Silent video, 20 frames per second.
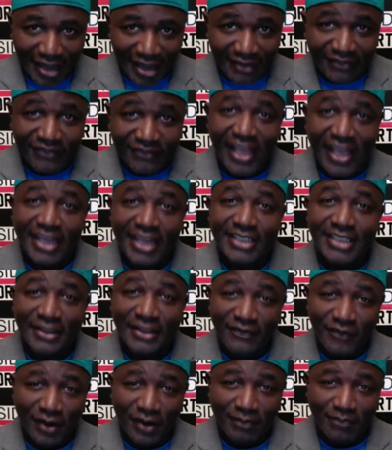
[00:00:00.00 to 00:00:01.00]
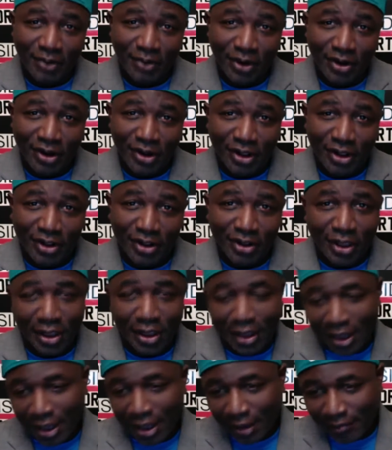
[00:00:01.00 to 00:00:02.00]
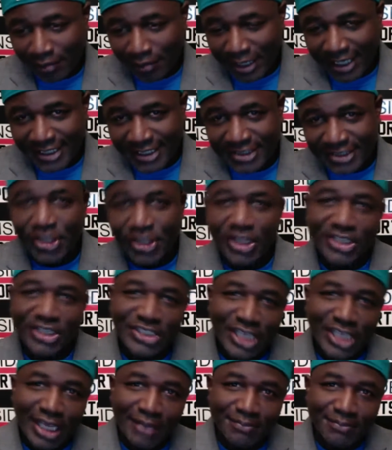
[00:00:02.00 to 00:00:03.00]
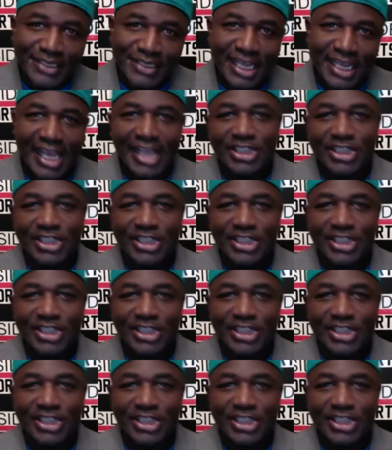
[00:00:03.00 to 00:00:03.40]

fantasy football, picks, tips, and